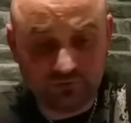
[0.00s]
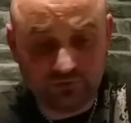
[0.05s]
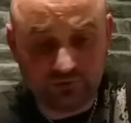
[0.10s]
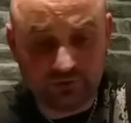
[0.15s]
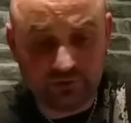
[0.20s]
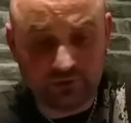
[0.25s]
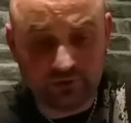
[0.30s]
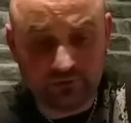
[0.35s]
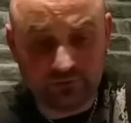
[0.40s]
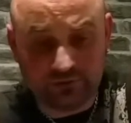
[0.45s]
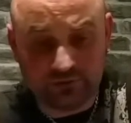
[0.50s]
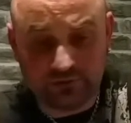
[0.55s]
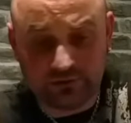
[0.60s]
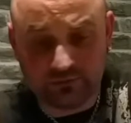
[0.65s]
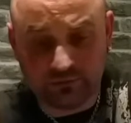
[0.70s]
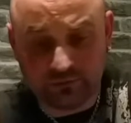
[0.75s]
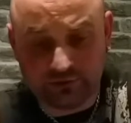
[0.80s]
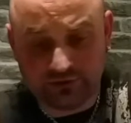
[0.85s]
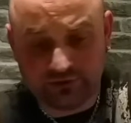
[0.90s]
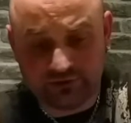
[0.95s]
to do the
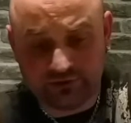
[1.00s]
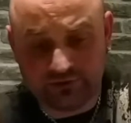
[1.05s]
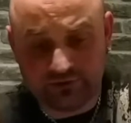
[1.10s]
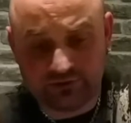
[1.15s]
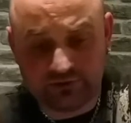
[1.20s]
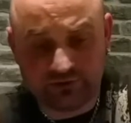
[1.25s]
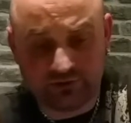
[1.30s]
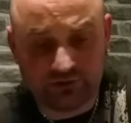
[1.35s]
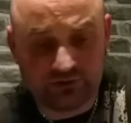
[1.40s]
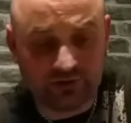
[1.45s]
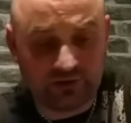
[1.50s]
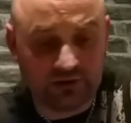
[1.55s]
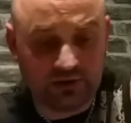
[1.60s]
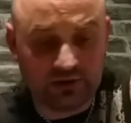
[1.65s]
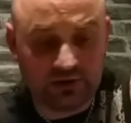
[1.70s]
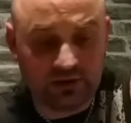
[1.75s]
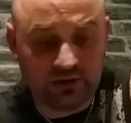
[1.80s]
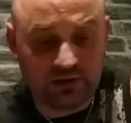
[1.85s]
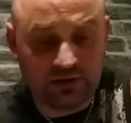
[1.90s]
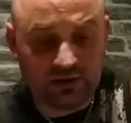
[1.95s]
5 questions,
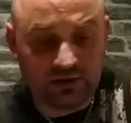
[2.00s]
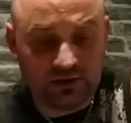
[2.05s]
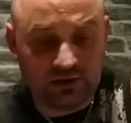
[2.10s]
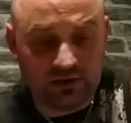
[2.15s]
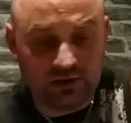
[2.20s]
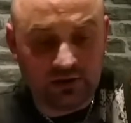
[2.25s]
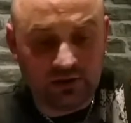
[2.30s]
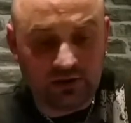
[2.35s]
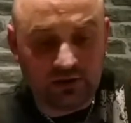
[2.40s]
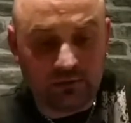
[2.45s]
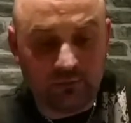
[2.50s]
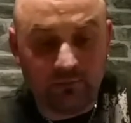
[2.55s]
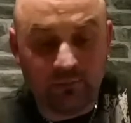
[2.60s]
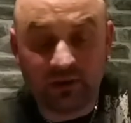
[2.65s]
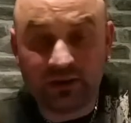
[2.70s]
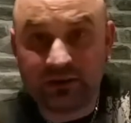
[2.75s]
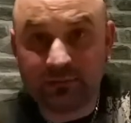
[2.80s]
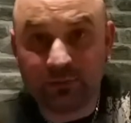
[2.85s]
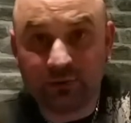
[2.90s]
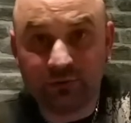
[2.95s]

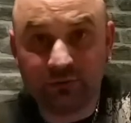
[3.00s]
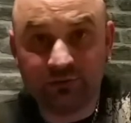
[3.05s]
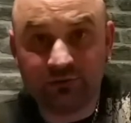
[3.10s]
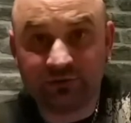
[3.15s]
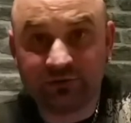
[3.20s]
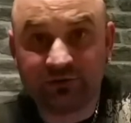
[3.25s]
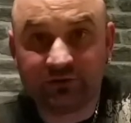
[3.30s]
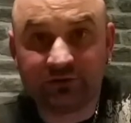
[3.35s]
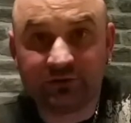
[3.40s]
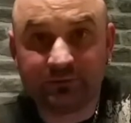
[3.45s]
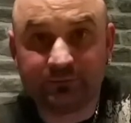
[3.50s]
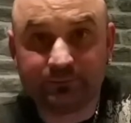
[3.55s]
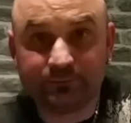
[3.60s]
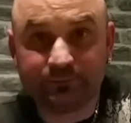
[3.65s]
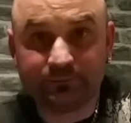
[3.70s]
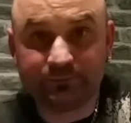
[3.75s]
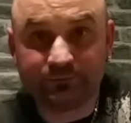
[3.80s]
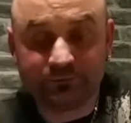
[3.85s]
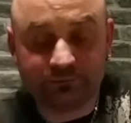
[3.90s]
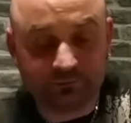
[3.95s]
Muddy Boots,
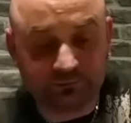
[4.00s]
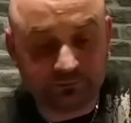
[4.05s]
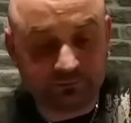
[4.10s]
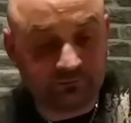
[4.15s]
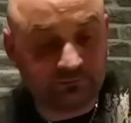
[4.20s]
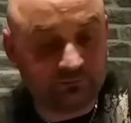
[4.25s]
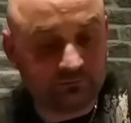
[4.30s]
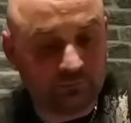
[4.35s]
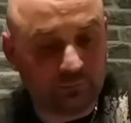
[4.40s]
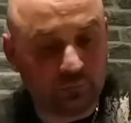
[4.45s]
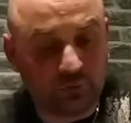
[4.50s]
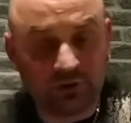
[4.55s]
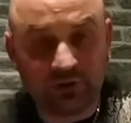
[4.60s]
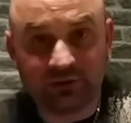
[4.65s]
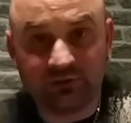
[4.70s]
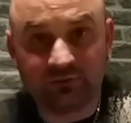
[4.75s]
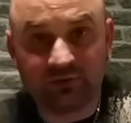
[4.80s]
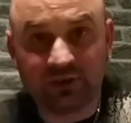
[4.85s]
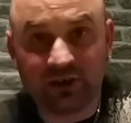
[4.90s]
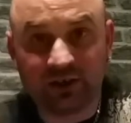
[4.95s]

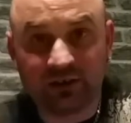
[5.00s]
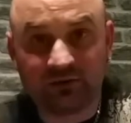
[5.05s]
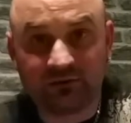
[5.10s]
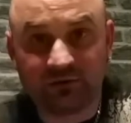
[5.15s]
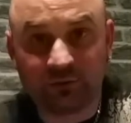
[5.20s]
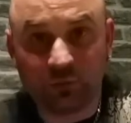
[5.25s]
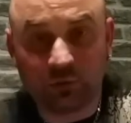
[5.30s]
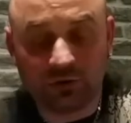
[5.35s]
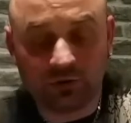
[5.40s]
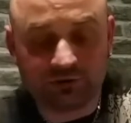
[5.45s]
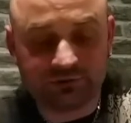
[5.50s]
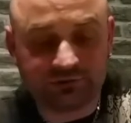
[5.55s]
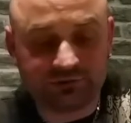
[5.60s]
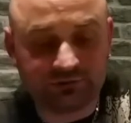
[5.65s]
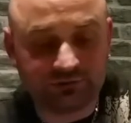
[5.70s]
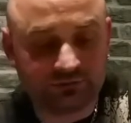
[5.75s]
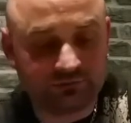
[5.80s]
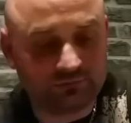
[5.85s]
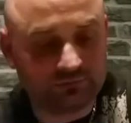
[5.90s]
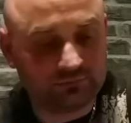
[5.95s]
brilliant channel to
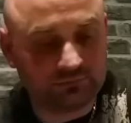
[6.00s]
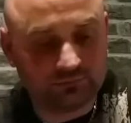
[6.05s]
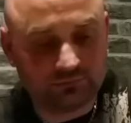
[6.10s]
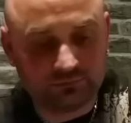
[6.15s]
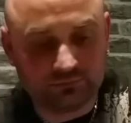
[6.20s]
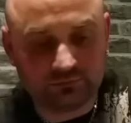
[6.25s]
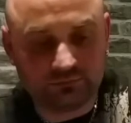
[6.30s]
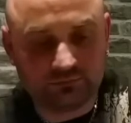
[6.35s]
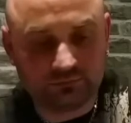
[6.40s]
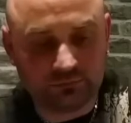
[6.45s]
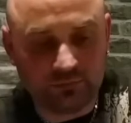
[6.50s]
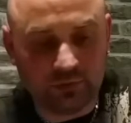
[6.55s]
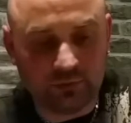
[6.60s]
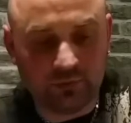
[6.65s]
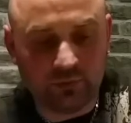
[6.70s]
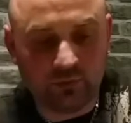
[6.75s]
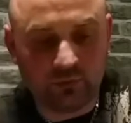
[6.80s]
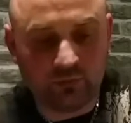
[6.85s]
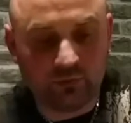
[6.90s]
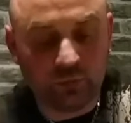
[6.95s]
watch. I've
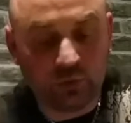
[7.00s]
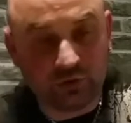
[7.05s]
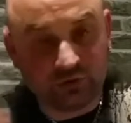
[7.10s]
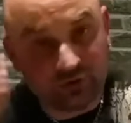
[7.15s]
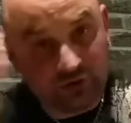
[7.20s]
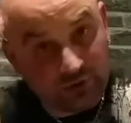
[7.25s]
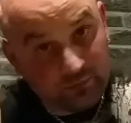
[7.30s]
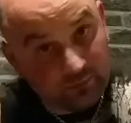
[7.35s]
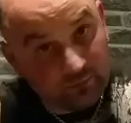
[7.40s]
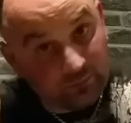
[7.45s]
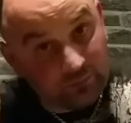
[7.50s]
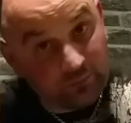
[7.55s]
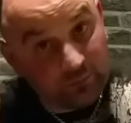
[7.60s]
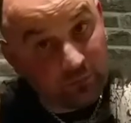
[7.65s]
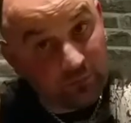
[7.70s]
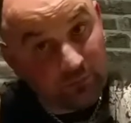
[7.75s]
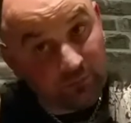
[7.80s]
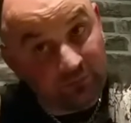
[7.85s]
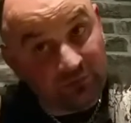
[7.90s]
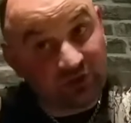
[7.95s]
been watching him
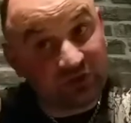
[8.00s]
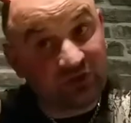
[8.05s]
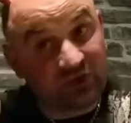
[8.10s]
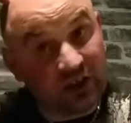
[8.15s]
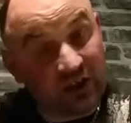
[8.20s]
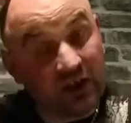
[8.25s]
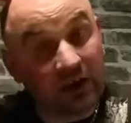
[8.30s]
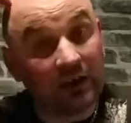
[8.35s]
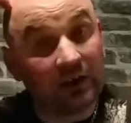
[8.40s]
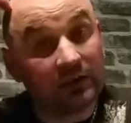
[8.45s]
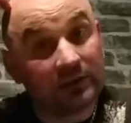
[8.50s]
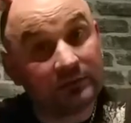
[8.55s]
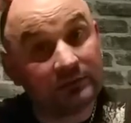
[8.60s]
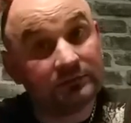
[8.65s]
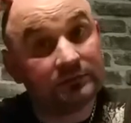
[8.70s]
from start,